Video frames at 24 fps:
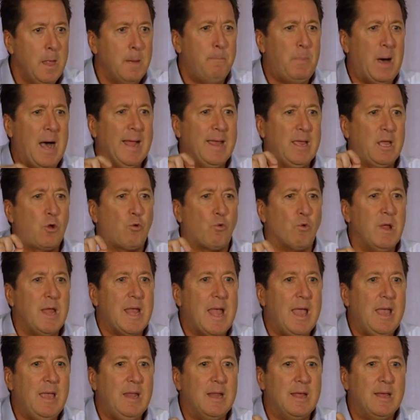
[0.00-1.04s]
by
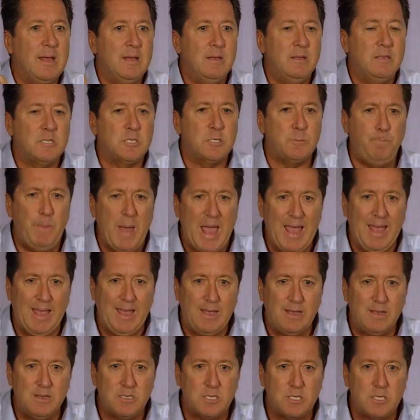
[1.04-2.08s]
creating
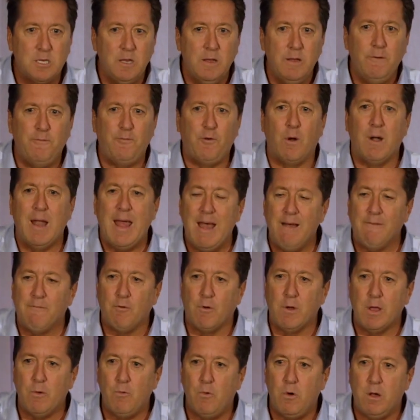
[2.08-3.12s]
space for
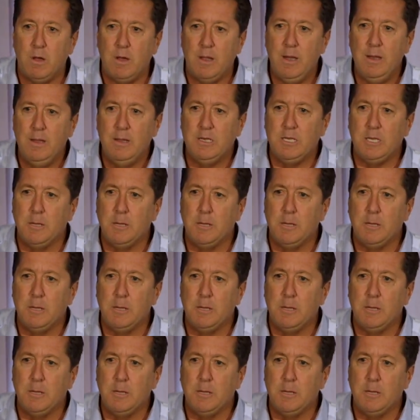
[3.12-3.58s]
everyone